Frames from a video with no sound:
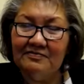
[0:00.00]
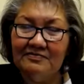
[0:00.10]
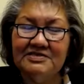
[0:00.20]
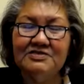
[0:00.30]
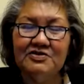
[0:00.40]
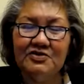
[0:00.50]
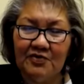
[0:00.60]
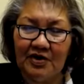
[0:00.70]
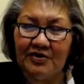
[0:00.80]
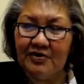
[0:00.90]
Mr.
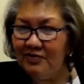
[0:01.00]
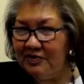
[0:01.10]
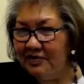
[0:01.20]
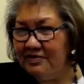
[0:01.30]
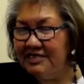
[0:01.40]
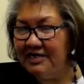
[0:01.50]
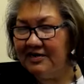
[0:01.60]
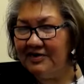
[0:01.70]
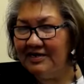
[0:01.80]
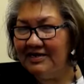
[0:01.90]
Naranjo and
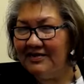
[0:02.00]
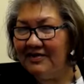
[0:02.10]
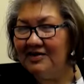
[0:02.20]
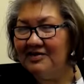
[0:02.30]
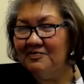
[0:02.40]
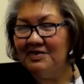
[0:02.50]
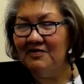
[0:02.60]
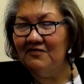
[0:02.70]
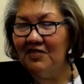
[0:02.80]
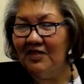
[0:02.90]
Terry, and I got to be
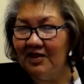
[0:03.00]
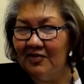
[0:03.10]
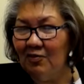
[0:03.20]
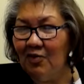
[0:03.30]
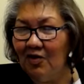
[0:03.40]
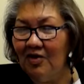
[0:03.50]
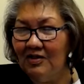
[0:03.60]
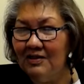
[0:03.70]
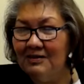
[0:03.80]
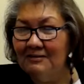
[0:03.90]
the fly on the
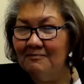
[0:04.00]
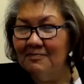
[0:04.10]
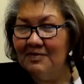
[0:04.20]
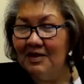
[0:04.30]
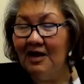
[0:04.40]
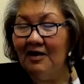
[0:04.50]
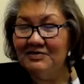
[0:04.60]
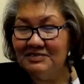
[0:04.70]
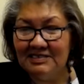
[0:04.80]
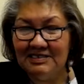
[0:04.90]
wall. I
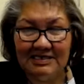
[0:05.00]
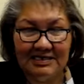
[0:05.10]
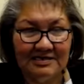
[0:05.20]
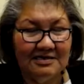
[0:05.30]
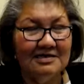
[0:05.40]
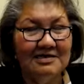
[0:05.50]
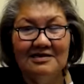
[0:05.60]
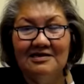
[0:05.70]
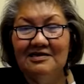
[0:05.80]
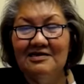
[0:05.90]
was the
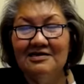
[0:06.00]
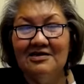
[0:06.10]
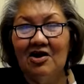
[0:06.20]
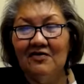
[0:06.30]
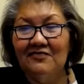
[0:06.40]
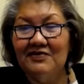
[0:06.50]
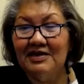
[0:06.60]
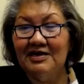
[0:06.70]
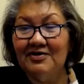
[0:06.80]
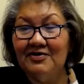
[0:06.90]
coffee
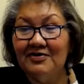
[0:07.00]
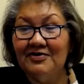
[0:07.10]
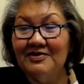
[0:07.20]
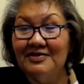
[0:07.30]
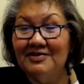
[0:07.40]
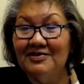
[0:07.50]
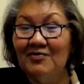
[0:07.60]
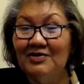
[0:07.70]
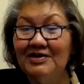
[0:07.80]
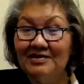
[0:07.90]
getter and the
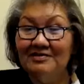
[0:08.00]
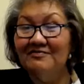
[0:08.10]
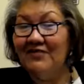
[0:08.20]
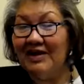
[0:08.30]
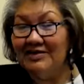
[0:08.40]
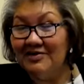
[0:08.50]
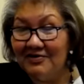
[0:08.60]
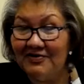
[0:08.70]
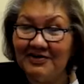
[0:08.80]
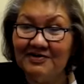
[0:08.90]
donut
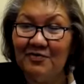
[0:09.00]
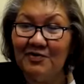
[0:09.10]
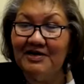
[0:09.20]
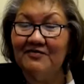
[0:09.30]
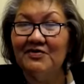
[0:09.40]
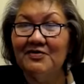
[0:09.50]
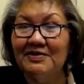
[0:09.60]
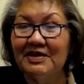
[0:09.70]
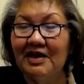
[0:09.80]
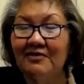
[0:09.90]
Finder and whatever,
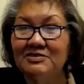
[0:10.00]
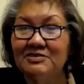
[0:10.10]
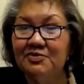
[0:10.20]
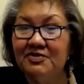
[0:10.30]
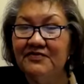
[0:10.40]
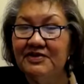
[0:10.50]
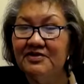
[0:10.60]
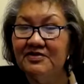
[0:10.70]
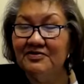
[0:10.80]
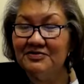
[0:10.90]
but I was privy
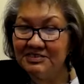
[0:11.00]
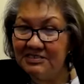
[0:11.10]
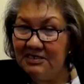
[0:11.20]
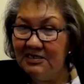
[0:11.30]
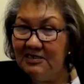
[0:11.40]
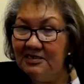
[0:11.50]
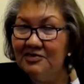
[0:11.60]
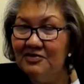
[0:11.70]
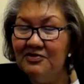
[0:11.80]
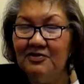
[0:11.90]
to those
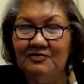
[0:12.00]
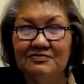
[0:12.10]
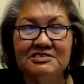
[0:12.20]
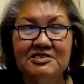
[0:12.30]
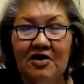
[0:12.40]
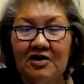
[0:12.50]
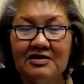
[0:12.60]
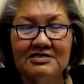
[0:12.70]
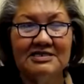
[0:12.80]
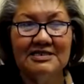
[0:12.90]
to those
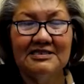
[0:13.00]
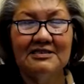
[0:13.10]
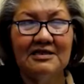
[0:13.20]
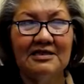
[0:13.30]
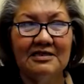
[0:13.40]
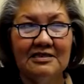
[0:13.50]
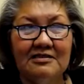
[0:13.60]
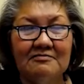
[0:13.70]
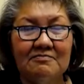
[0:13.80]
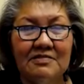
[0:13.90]
talks and,
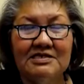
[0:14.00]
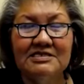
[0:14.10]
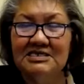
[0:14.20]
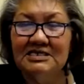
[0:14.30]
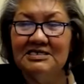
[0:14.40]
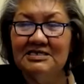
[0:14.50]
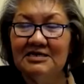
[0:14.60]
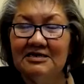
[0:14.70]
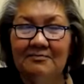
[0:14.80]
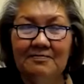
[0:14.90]
and listening to
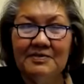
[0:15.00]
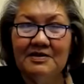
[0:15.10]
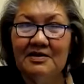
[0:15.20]
them